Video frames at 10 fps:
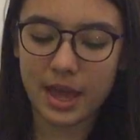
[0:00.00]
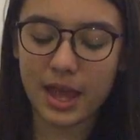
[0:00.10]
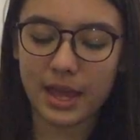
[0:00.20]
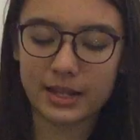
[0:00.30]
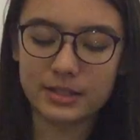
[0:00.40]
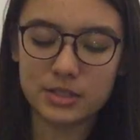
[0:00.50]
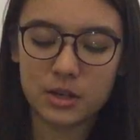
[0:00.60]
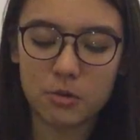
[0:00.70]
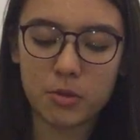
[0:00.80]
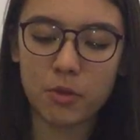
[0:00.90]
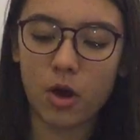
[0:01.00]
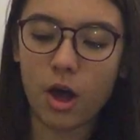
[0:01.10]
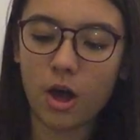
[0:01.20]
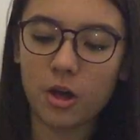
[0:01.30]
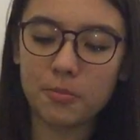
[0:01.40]
and we will
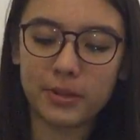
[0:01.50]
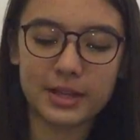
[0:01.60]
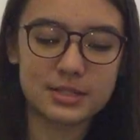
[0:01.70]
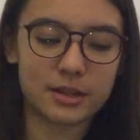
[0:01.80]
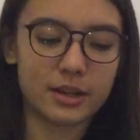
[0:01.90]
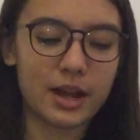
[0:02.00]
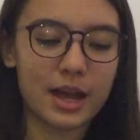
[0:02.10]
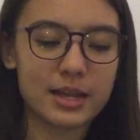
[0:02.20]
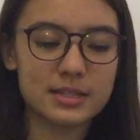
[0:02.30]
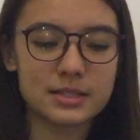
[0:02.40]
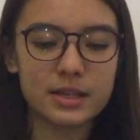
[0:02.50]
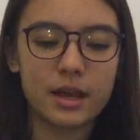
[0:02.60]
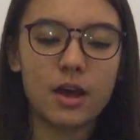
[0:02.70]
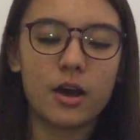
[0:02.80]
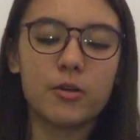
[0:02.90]
all place our guys
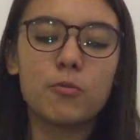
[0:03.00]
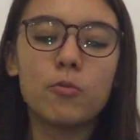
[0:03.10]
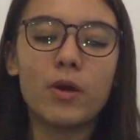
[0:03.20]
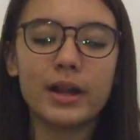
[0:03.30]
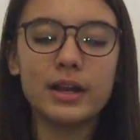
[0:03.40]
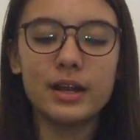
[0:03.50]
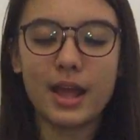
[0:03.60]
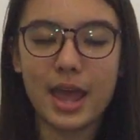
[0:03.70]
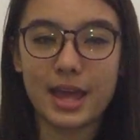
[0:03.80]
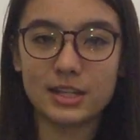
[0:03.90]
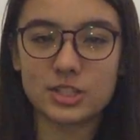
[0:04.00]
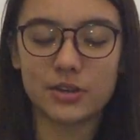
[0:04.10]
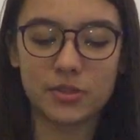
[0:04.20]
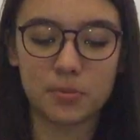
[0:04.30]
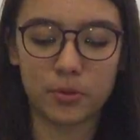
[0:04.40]
on one edge
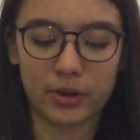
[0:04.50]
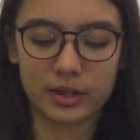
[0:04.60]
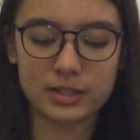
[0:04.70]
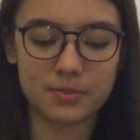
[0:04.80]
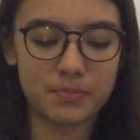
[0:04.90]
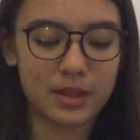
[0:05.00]
of the board.